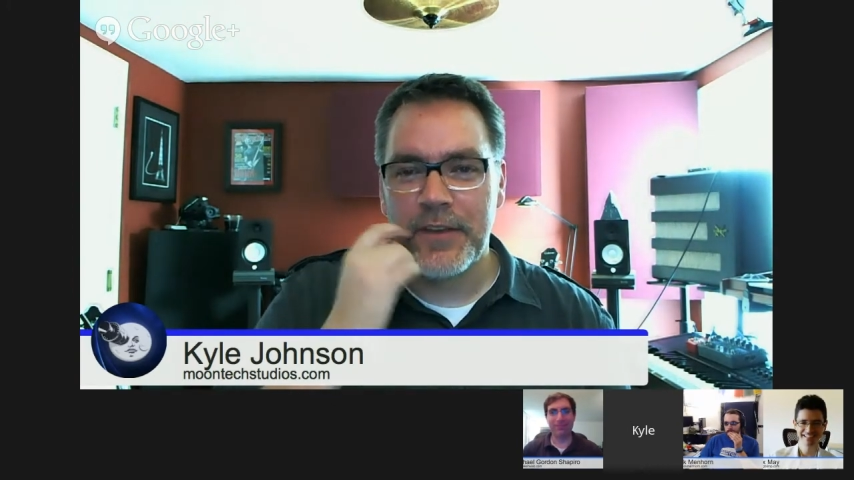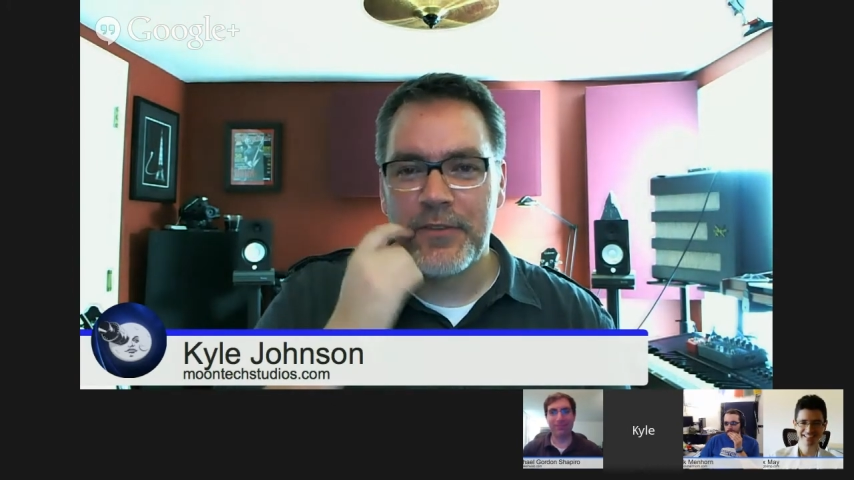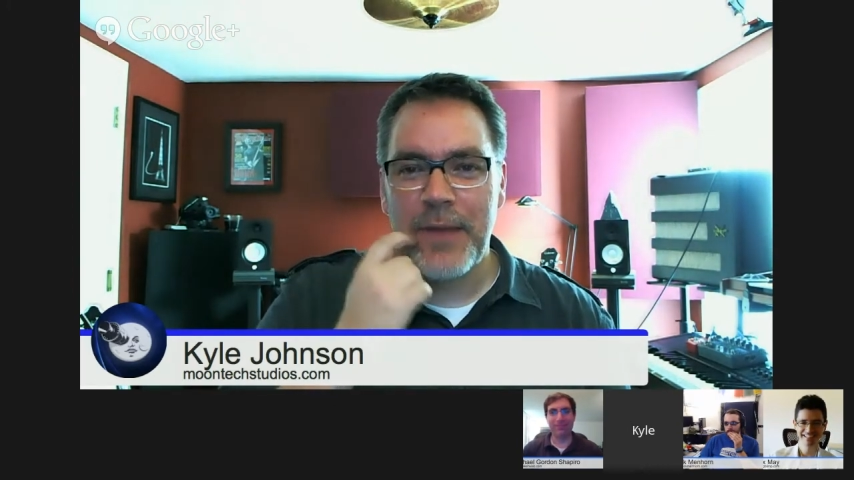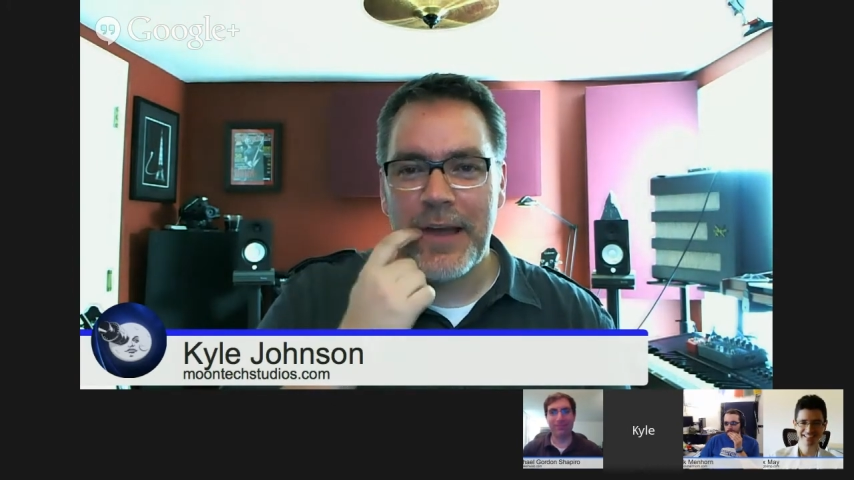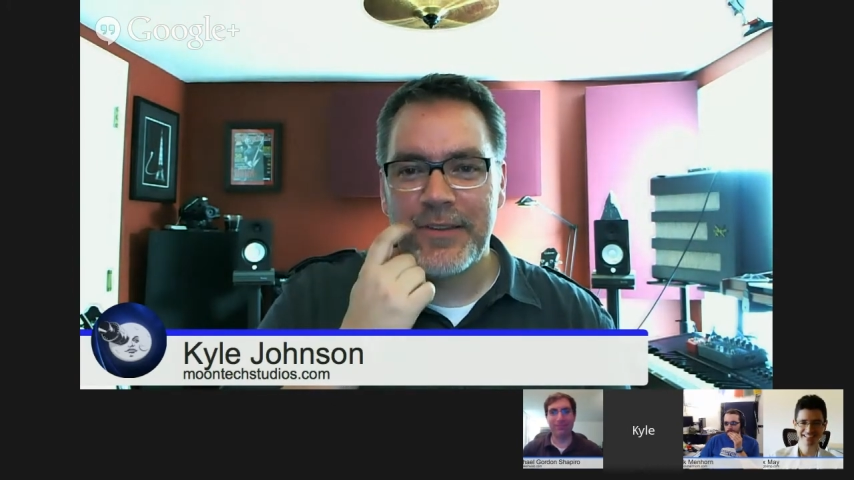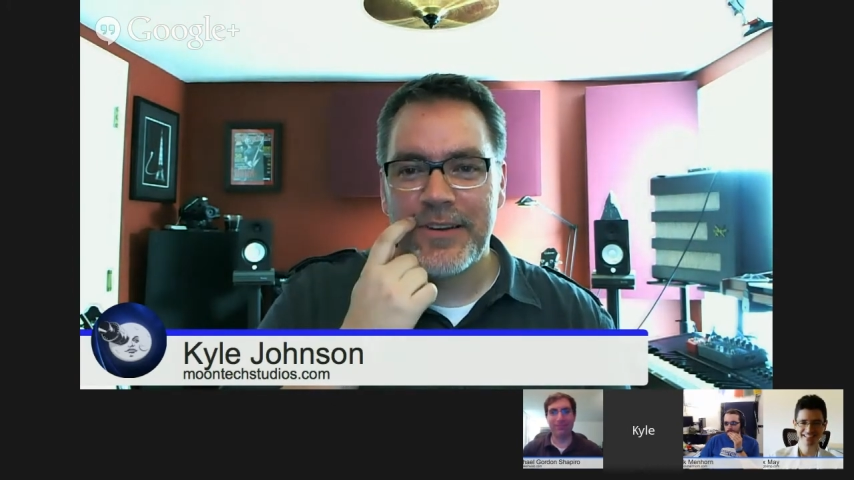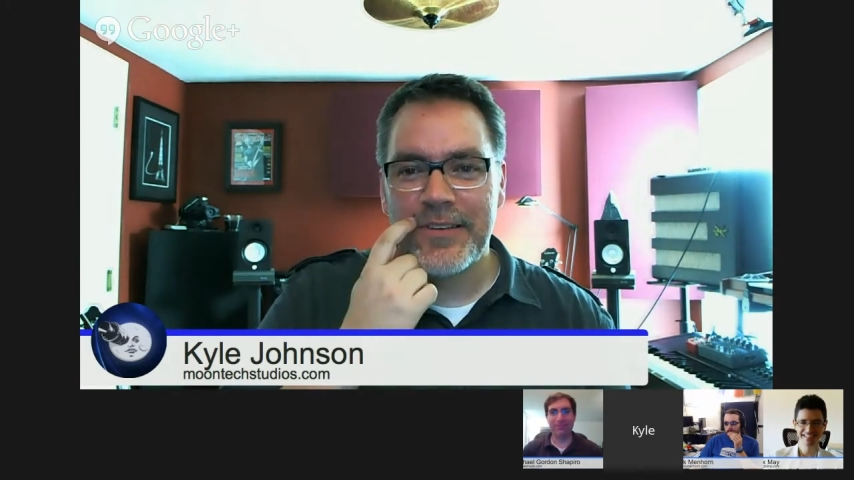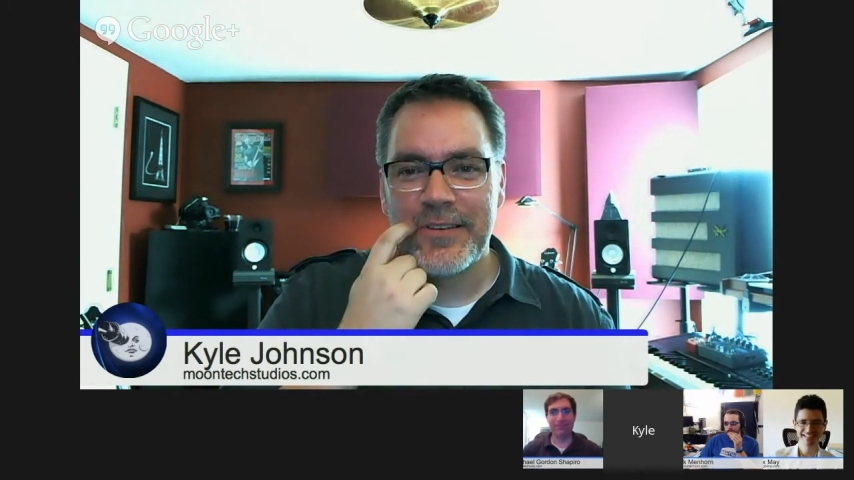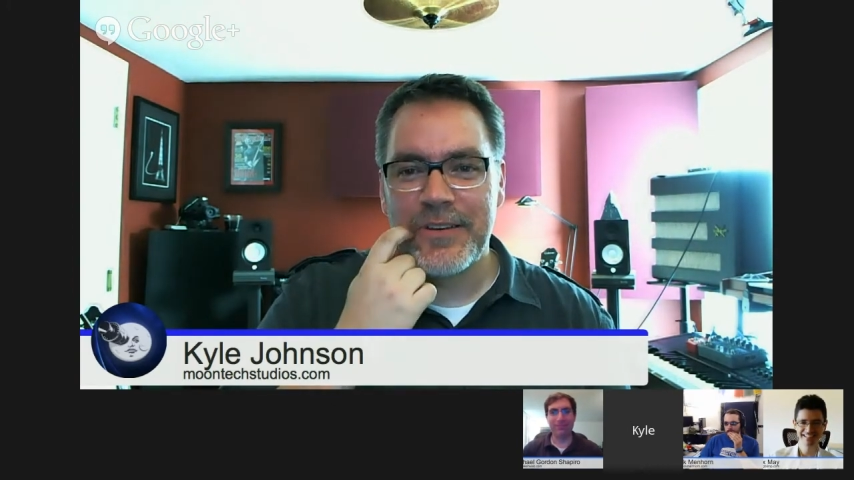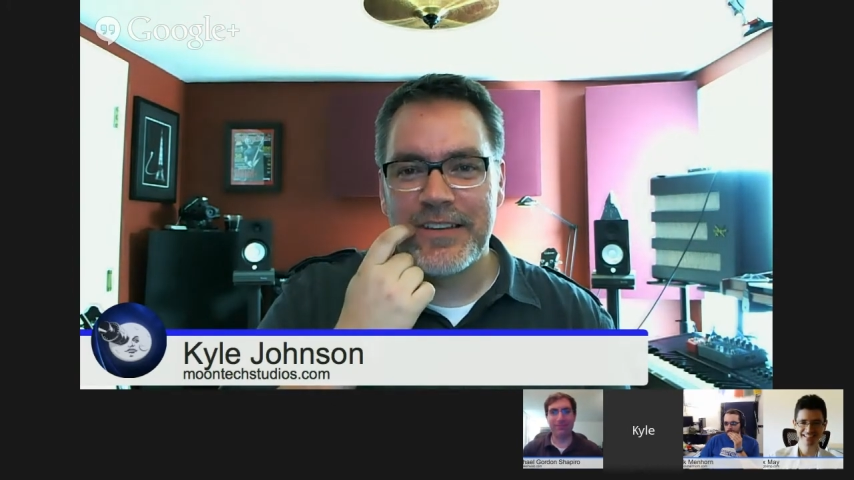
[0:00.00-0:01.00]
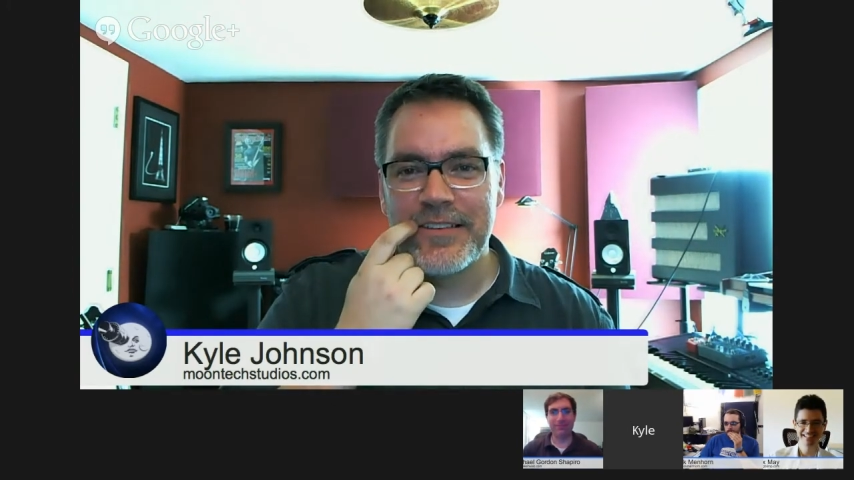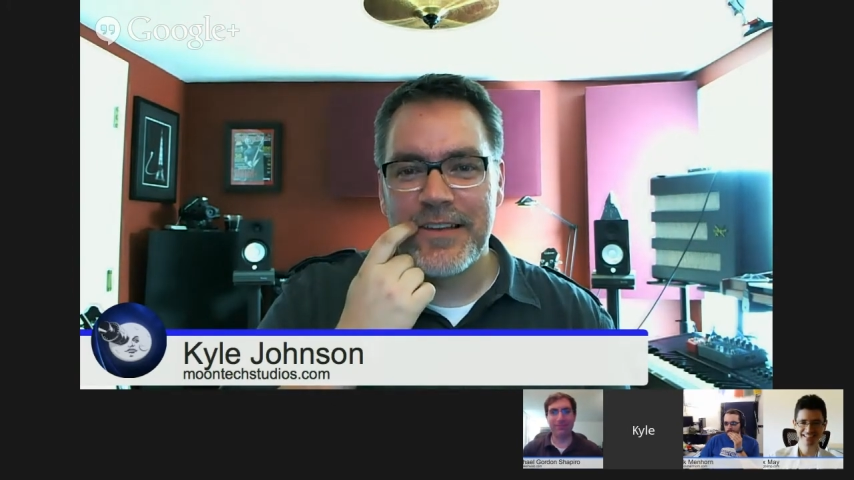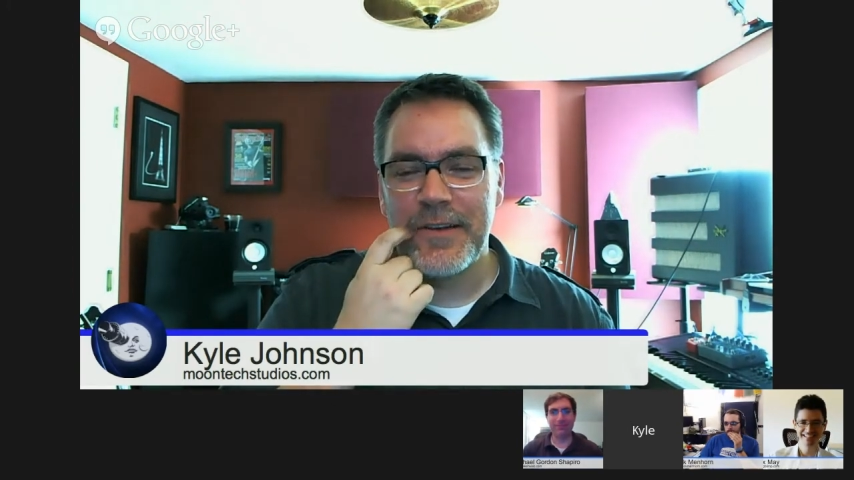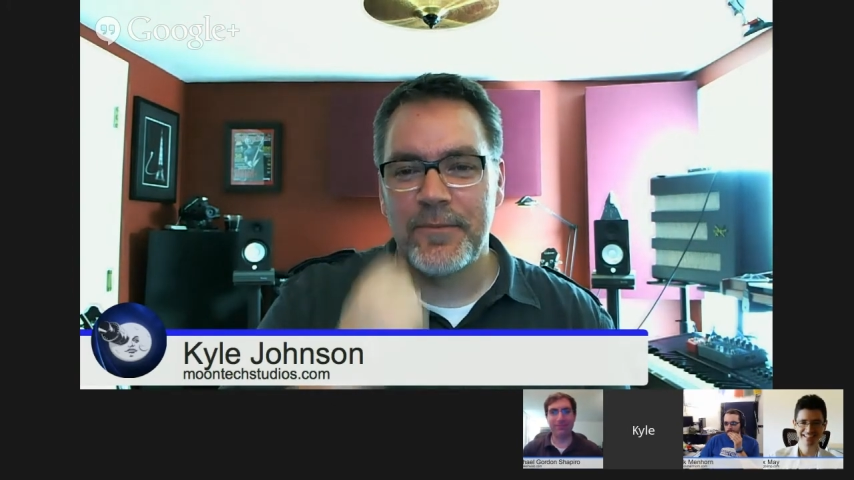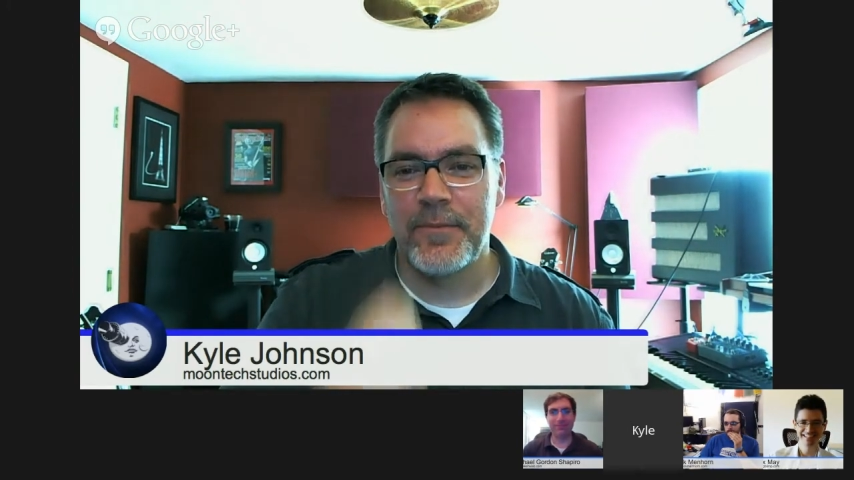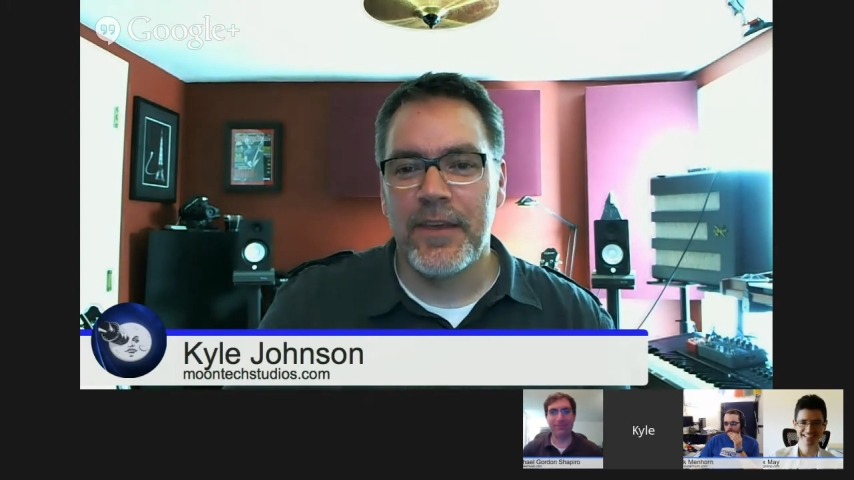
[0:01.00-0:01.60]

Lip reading: his mouth. He does a cricket sound.